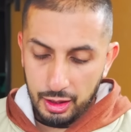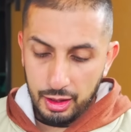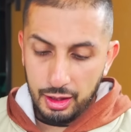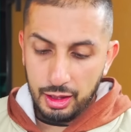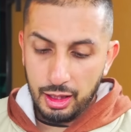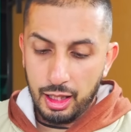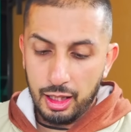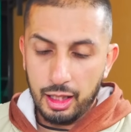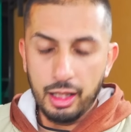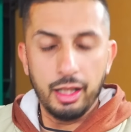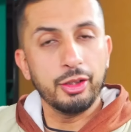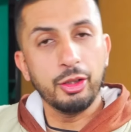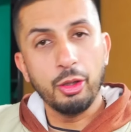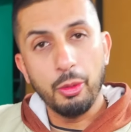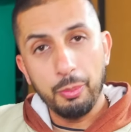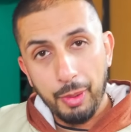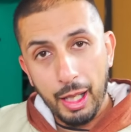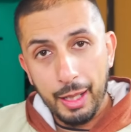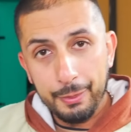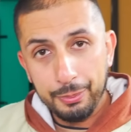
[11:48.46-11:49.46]

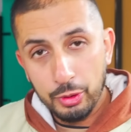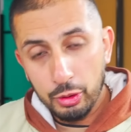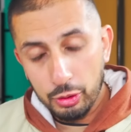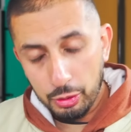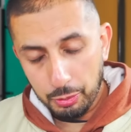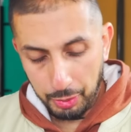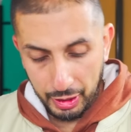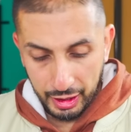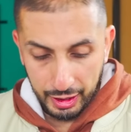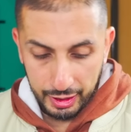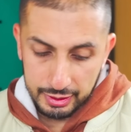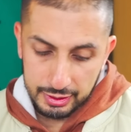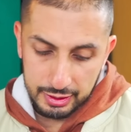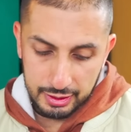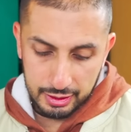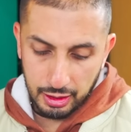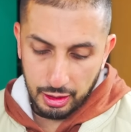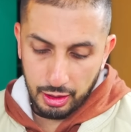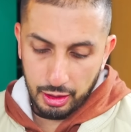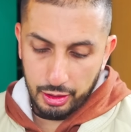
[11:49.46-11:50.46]
could burst.
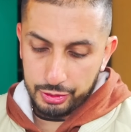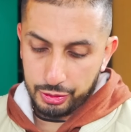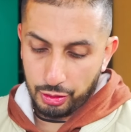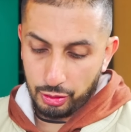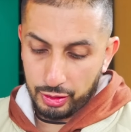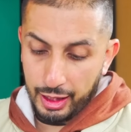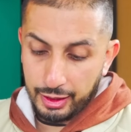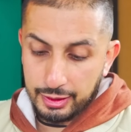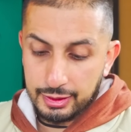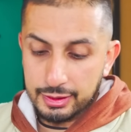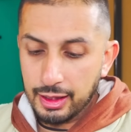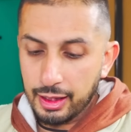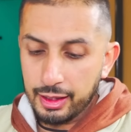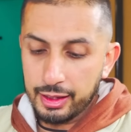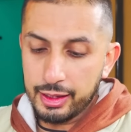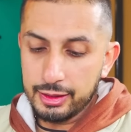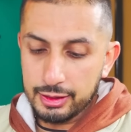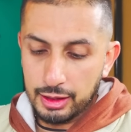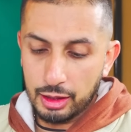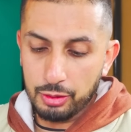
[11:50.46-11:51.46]
So that's the
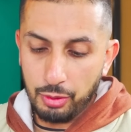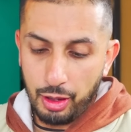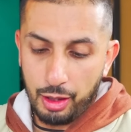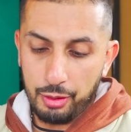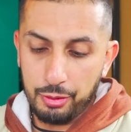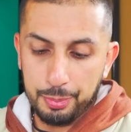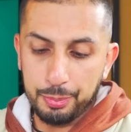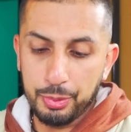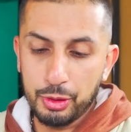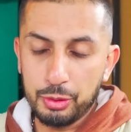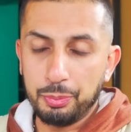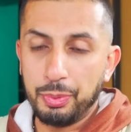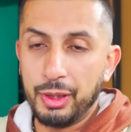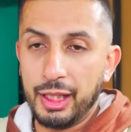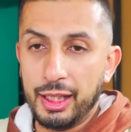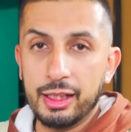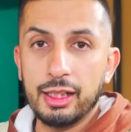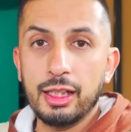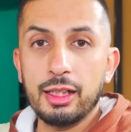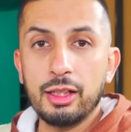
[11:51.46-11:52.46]
reason why we put
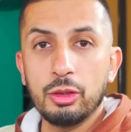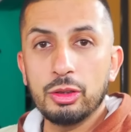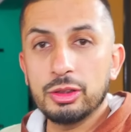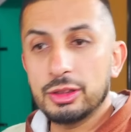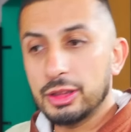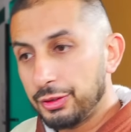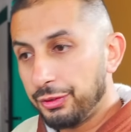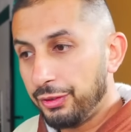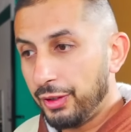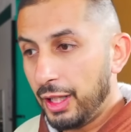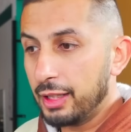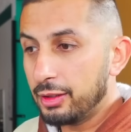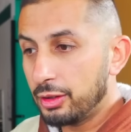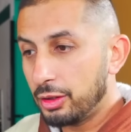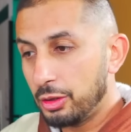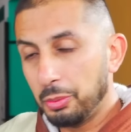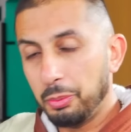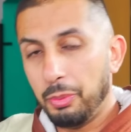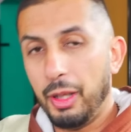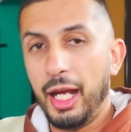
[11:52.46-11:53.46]
braided hoses front
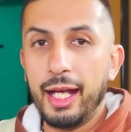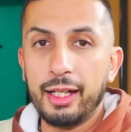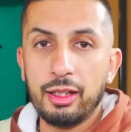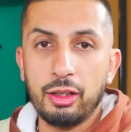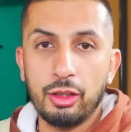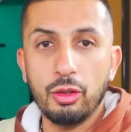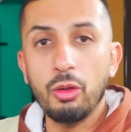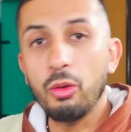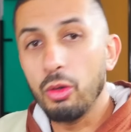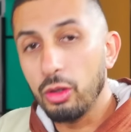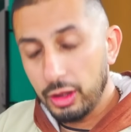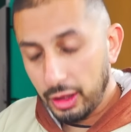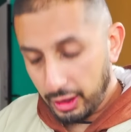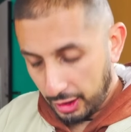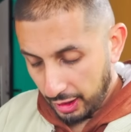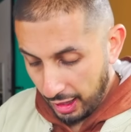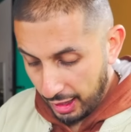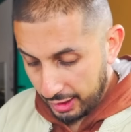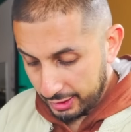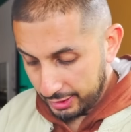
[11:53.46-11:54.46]
to back on all the
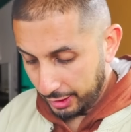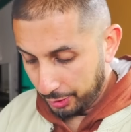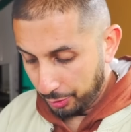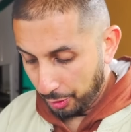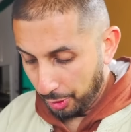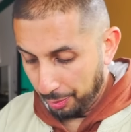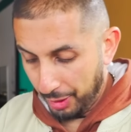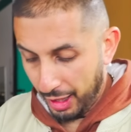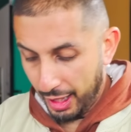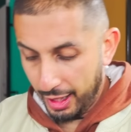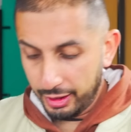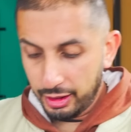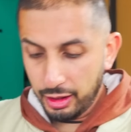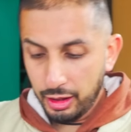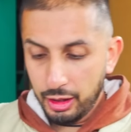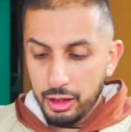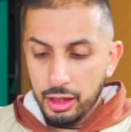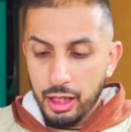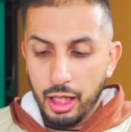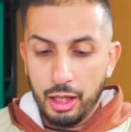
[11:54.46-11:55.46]
cars that we bag.
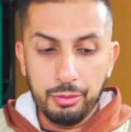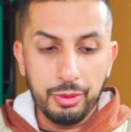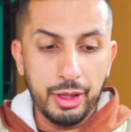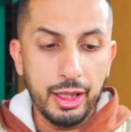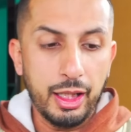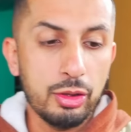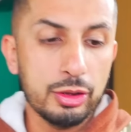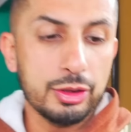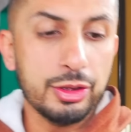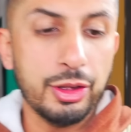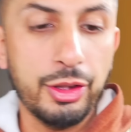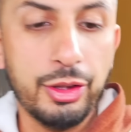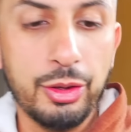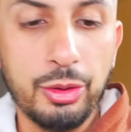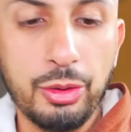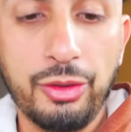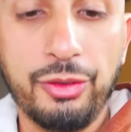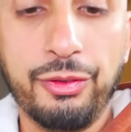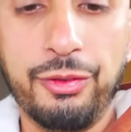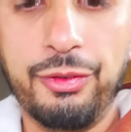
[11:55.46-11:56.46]
And we also
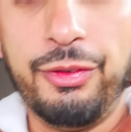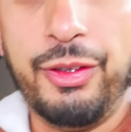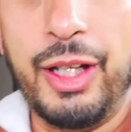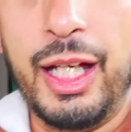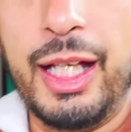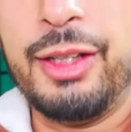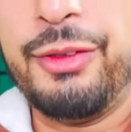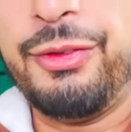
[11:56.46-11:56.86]
use very,